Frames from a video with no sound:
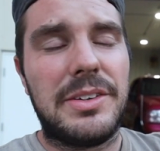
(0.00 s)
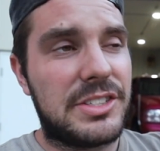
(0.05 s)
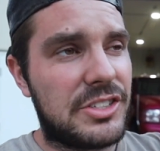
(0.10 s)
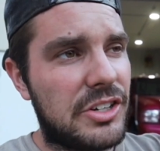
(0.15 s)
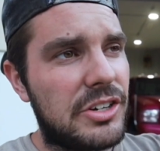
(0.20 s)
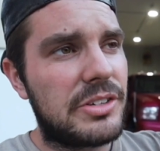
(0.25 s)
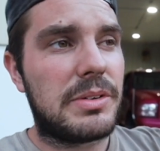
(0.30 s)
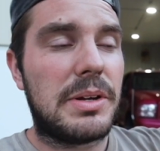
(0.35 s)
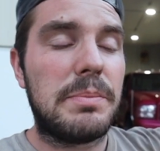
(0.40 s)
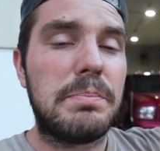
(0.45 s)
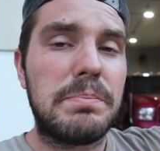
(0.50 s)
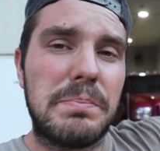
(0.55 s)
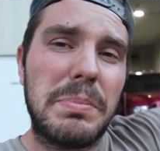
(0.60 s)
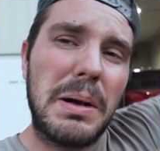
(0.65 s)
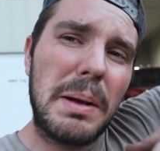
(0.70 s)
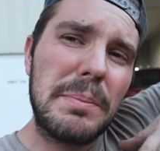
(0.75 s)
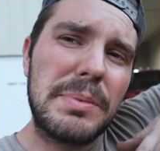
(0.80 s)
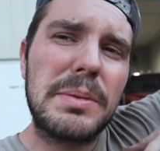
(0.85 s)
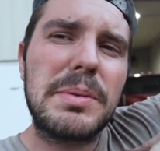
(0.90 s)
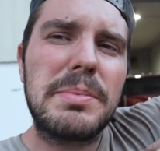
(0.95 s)
It, started, it
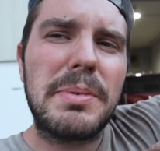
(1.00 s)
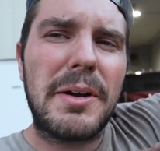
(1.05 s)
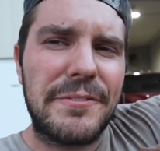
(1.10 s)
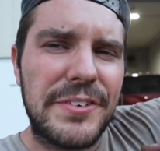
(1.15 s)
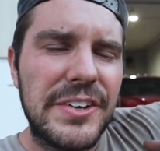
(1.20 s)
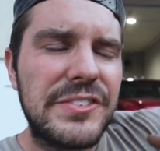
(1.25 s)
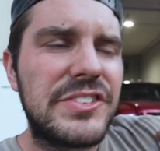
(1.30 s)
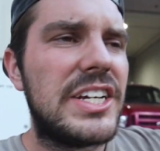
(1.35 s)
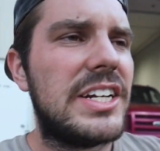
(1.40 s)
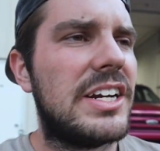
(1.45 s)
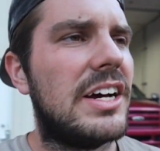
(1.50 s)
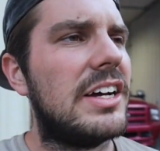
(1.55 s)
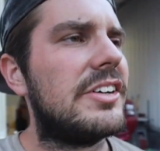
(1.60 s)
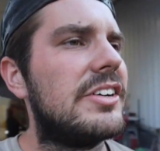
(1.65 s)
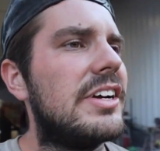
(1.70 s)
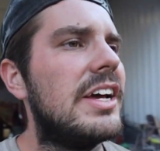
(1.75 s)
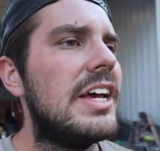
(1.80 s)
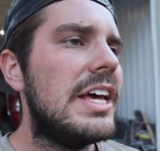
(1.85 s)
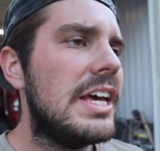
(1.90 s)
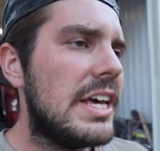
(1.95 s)
bumped up to about
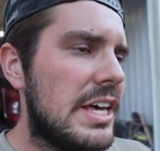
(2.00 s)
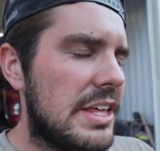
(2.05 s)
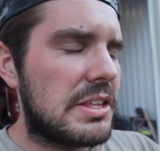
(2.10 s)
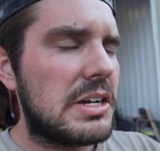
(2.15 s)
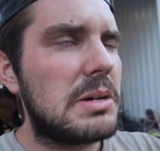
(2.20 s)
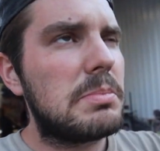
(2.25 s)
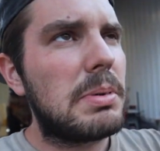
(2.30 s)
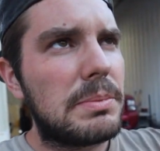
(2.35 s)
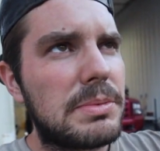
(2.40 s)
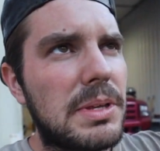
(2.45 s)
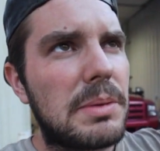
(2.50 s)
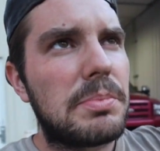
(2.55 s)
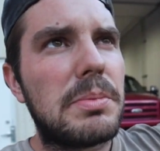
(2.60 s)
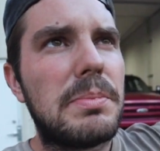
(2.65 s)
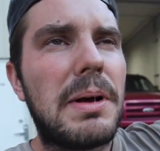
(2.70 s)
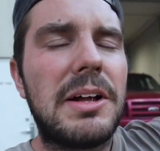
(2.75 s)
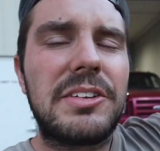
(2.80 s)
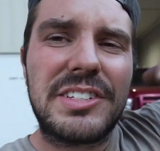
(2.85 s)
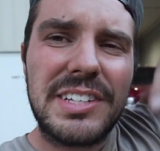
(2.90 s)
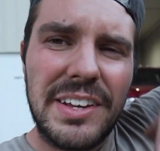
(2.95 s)
1500, then it bumped up to
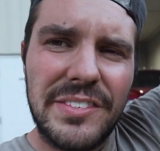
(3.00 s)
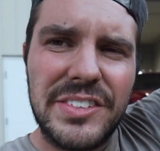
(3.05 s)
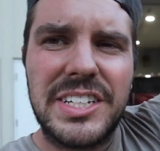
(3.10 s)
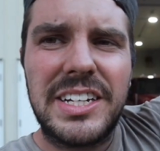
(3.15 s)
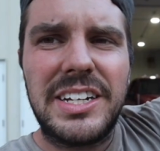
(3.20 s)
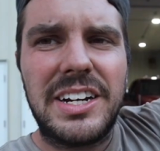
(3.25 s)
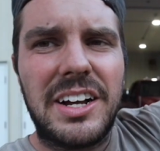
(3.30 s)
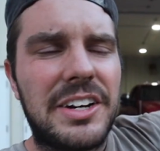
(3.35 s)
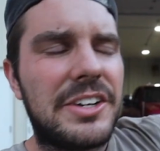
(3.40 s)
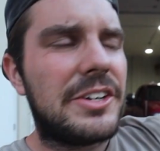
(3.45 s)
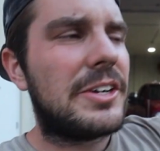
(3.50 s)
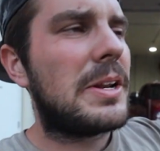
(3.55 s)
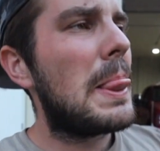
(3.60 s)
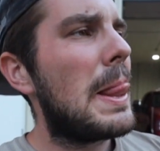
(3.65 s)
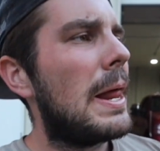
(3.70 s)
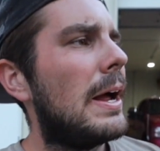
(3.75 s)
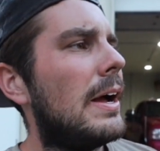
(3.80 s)
about 1700.